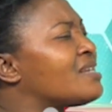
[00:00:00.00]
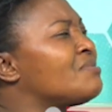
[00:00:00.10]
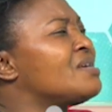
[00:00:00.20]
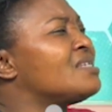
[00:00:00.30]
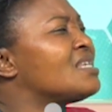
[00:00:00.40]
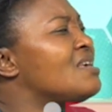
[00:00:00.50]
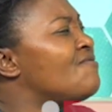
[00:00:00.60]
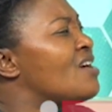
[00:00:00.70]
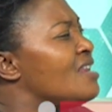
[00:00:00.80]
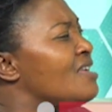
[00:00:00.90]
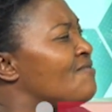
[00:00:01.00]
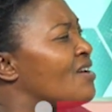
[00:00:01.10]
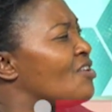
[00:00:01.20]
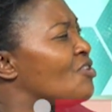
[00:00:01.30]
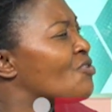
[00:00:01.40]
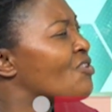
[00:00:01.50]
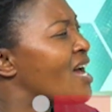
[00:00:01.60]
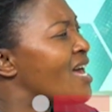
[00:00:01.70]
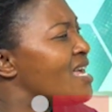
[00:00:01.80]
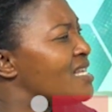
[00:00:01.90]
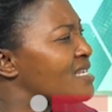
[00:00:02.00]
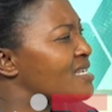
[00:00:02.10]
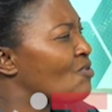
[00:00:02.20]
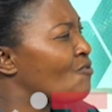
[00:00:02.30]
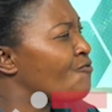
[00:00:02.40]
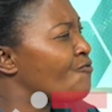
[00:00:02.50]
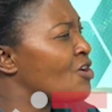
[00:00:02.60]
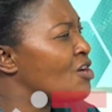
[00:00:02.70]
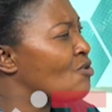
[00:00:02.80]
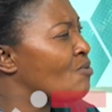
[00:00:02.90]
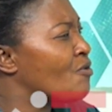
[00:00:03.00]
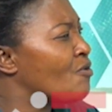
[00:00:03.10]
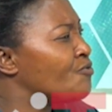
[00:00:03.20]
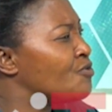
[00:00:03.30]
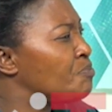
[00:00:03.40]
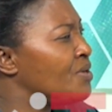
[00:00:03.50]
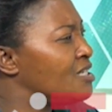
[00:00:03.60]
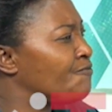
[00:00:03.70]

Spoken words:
means even your rights of freedom of speech,